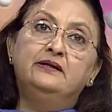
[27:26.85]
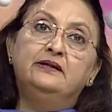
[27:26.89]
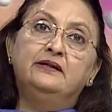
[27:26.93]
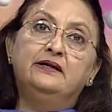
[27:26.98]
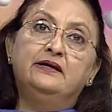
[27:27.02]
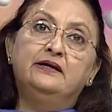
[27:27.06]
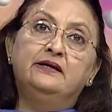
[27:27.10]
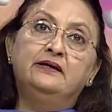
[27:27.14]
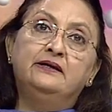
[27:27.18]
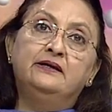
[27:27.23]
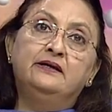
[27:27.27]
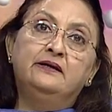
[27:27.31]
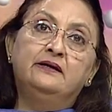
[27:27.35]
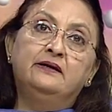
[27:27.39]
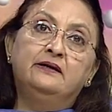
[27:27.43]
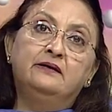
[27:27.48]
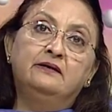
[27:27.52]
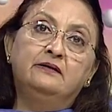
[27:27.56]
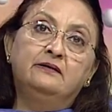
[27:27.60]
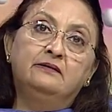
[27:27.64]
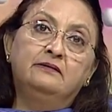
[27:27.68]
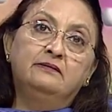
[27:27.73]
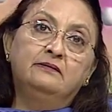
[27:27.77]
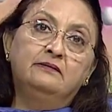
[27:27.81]
then
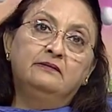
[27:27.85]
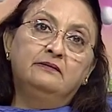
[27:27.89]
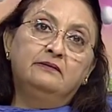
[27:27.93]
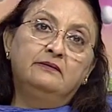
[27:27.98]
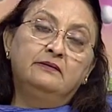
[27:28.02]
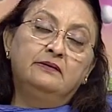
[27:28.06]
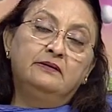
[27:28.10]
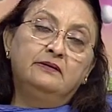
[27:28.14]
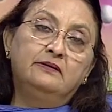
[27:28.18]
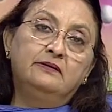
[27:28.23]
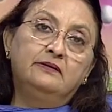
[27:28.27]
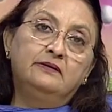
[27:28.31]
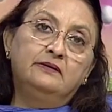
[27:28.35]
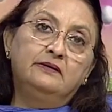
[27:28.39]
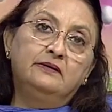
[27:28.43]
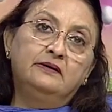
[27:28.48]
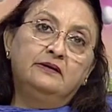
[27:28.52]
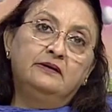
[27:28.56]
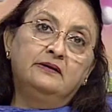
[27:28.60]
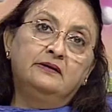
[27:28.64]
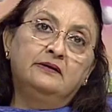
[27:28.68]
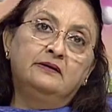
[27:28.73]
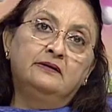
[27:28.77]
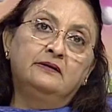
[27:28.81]
uh,
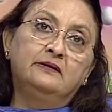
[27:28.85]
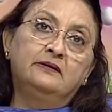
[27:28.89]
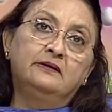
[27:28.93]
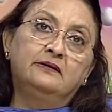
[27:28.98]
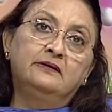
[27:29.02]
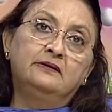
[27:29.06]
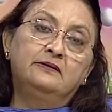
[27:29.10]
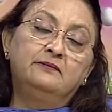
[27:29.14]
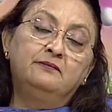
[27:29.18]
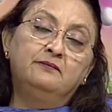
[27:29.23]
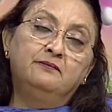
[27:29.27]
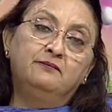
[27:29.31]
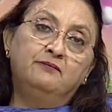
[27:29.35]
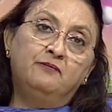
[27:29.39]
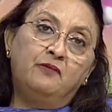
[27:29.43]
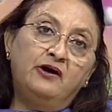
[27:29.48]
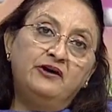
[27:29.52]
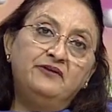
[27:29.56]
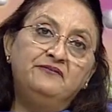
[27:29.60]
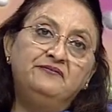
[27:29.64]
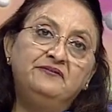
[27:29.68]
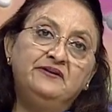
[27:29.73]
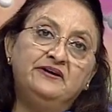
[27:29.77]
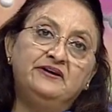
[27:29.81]
the
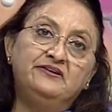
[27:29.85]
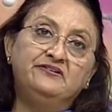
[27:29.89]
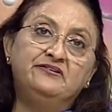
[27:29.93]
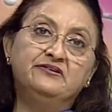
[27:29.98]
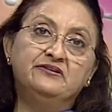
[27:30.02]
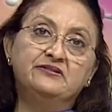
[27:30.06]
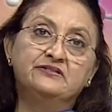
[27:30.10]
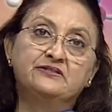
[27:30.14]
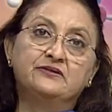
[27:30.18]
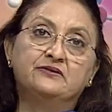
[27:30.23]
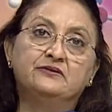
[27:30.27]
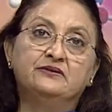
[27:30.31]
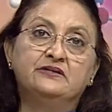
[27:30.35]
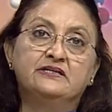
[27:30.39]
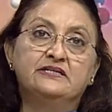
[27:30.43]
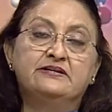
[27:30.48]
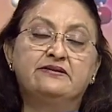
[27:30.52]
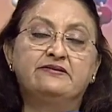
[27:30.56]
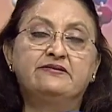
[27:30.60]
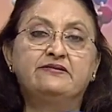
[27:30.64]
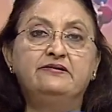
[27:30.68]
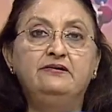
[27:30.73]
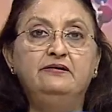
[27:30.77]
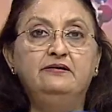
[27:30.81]
modifications on the
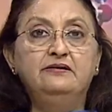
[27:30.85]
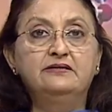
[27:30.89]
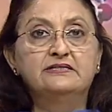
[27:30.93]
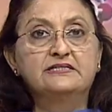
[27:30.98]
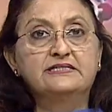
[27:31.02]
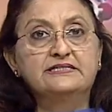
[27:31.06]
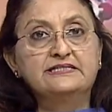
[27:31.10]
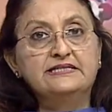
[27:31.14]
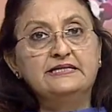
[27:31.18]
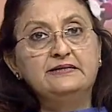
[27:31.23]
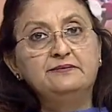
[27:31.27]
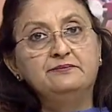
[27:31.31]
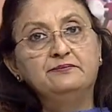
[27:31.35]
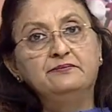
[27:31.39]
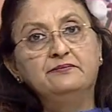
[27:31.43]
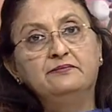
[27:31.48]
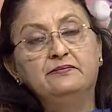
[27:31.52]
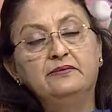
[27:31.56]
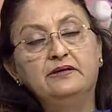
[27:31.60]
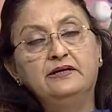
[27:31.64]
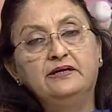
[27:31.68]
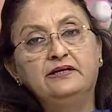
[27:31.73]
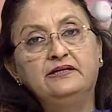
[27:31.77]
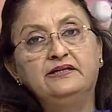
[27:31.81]

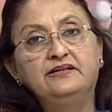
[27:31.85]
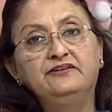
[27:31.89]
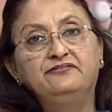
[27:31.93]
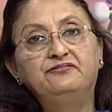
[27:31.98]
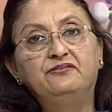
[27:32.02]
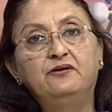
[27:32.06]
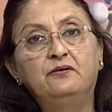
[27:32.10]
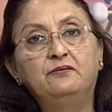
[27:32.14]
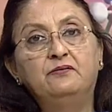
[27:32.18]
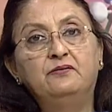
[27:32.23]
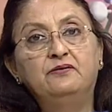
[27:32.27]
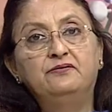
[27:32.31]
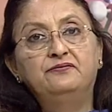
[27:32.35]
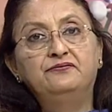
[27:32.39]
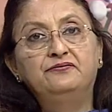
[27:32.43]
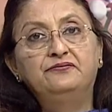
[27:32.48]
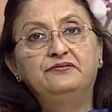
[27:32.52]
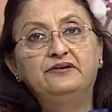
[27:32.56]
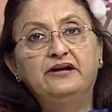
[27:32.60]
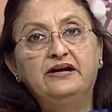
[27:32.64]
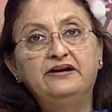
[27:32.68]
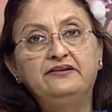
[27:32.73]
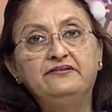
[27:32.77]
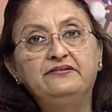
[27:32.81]
stem in the form
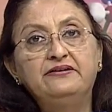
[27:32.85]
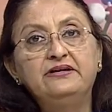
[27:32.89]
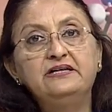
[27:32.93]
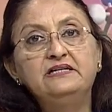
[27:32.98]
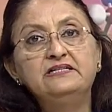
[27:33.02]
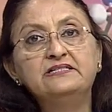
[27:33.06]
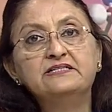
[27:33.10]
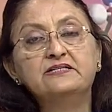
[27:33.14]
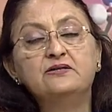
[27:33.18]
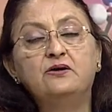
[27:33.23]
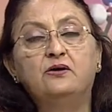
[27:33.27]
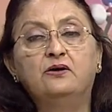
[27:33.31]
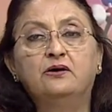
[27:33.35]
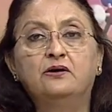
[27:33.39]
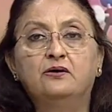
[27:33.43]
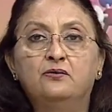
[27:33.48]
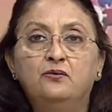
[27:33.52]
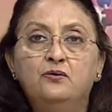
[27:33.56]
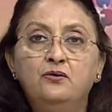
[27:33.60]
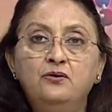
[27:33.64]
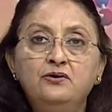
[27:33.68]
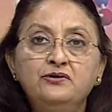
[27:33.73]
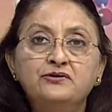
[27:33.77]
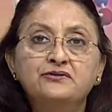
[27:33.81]
of tendrils
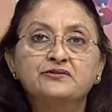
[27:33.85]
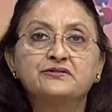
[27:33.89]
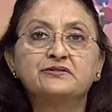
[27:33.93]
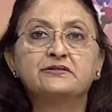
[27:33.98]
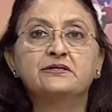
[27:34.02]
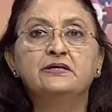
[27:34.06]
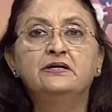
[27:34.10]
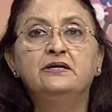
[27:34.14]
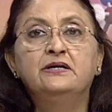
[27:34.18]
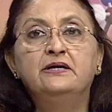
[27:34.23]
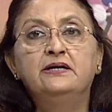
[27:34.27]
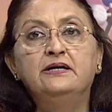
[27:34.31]
or hooks,